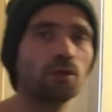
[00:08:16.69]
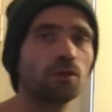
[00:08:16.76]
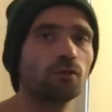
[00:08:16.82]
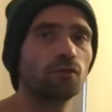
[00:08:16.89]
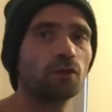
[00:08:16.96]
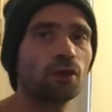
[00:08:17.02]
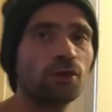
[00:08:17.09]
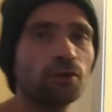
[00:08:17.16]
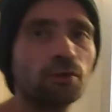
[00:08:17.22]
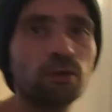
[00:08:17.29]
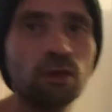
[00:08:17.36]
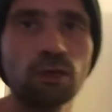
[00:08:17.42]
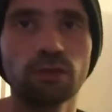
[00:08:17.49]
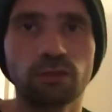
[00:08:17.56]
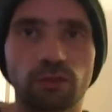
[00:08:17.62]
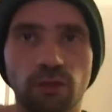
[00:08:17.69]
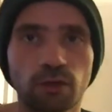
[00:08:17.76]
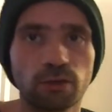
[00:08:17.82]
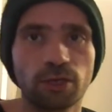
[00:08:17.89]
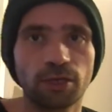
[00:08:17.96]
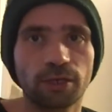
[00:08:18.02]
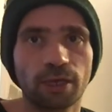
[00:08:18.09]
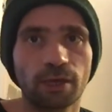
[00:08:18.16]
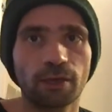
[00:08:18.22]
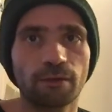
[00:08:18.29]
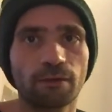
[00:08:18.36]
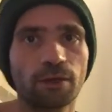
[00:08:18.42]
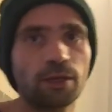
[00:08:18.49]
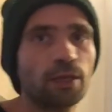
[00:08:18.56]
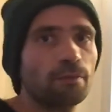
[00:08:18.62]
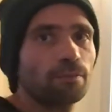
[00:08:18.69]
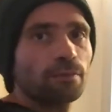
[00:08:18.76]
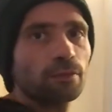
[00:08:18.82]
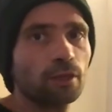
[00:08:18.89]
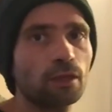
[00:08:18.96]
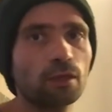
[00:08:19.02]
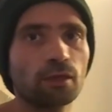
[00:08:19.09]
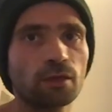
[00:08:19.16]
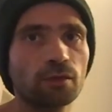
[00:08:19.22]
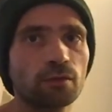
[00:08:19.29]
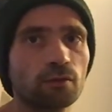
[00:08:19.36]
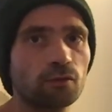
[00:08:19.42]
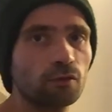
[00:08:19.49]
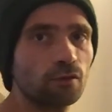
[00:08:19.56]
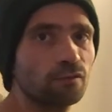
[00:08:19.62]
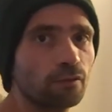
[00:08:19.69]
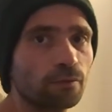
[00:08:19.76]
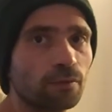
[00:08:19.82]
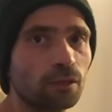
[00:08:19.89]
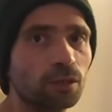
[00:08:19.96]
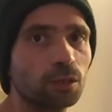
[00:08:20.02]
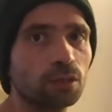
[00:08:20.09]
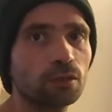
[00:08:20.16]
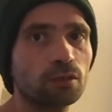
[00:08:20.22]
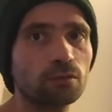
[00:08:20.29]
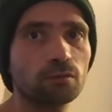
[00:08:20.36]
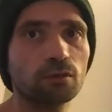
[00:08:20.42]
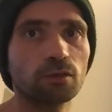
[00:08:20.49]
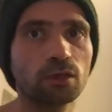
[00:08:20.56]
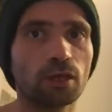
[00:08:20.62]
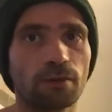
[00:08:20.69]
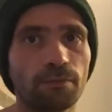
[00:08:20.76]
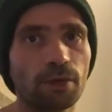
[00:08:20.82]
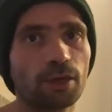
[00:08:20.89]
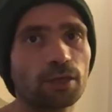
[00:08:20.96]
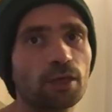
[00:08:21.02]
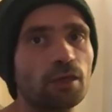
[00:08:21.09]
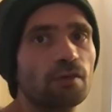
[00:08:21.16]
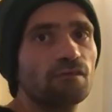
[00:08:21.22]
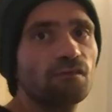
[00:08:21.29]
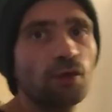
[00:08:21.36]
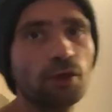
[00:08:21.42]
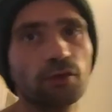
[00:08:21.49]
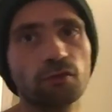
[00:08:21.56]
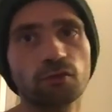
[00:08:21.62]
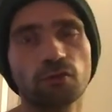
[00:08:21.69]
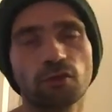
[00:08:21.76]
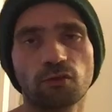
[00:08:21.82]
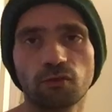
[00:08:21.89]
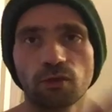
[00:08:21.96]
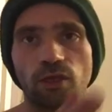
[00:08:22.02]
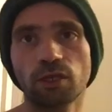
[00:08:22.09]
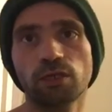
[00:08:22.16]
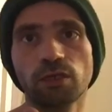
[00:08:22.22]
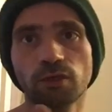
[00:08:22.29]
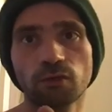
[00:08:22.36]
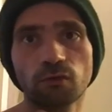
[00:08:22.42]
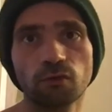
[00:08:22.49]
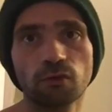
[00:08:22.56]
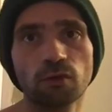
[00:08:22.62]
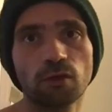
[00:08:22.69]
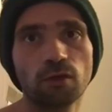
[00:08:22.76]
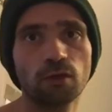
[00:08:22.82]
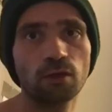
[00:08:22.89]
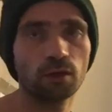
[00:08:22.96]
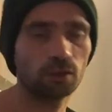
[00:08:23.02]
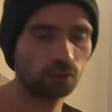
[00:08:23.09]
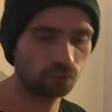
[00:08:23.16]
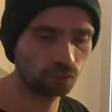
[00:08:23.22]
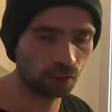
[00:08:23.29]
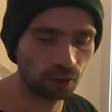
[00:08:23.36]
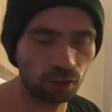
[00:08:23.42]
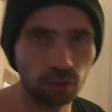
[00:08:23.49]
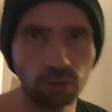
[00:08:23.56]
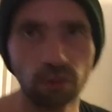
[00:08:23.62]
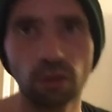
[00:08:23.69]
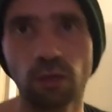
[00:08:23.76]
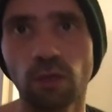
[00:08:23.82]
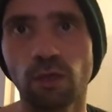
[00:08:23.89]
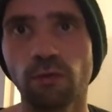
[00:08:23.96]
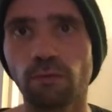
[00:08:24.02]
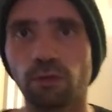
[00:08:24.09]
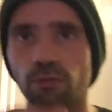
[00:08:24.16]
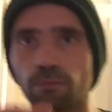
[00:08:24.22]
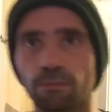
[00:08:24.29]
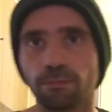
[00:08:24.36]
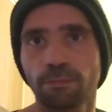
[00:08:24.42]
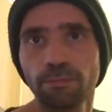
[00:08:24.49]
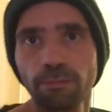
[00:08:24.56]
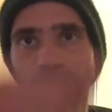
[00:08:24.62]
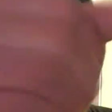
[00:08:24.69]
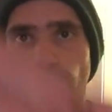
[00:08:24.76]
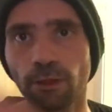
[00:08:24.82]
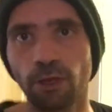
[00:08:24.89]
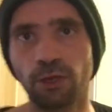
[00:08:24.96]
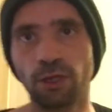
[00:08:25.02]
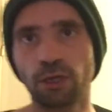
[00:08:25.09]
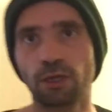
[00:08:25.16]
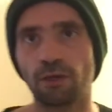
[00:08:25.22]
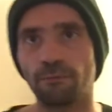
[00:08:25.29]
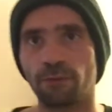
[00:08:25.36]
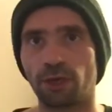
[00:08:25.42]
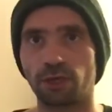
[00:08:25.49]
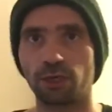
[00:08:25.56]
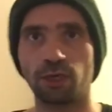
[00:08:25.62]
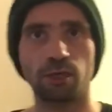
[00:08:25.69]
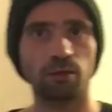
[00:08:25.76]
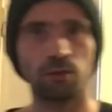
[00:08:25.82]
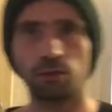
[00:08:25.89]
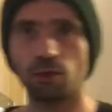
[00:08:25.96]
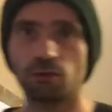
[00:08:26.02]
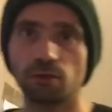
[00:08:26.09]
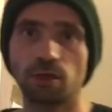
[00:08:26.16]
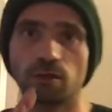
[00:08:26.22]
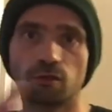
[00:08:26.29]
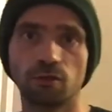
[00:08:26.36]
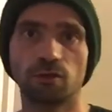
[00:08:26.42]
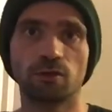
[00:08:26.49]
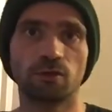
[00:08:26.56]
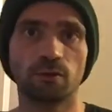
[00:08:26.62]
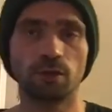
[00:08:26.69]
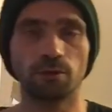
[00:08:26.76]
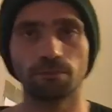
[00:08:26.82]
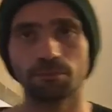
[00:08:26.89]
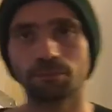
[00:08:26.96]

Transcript: So to go like that and then here. So if I'm punching, I don't come back here first because it's needless. So and then come back here. You don't need to do it.